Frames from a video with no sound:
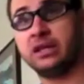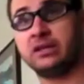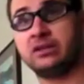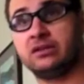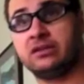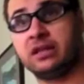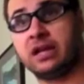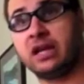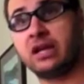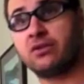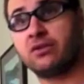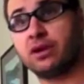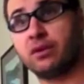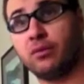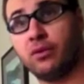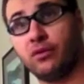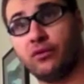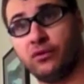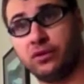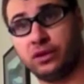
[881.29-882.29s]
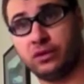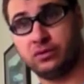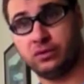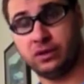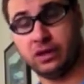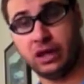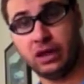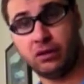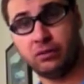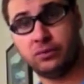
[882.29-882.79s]
and the diagram hopefully
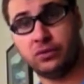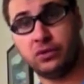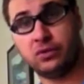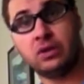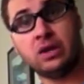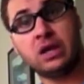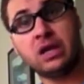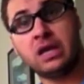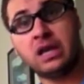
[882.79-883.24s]
will help you.